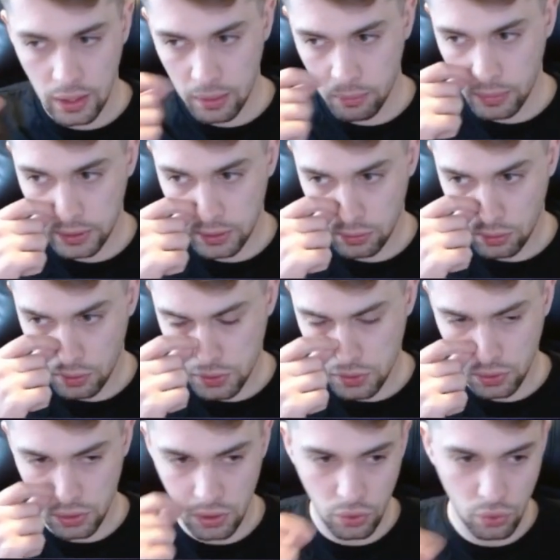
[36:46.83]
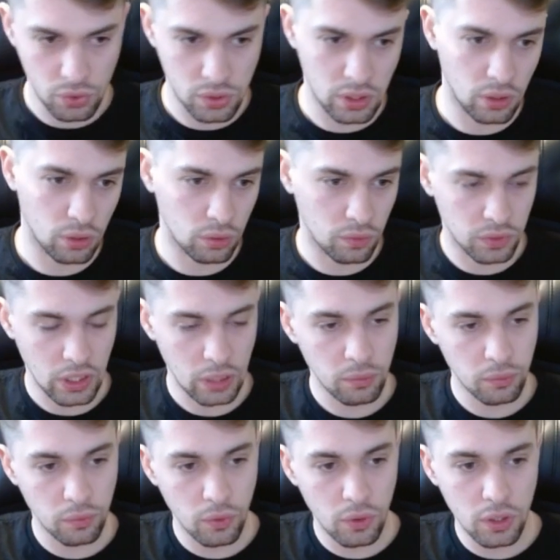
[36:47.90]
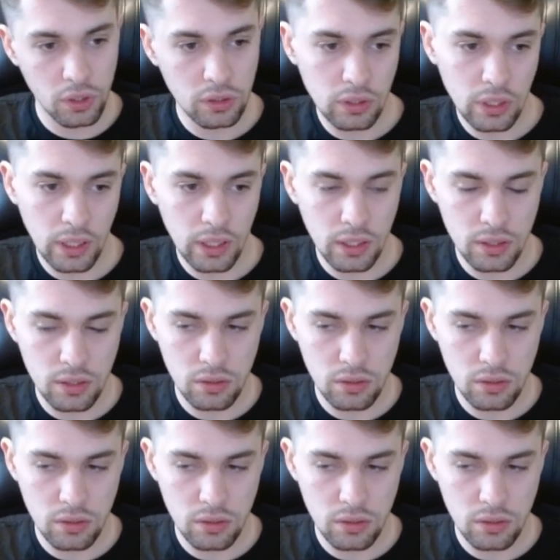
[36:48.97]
but also he used a lot of time for it, I guess.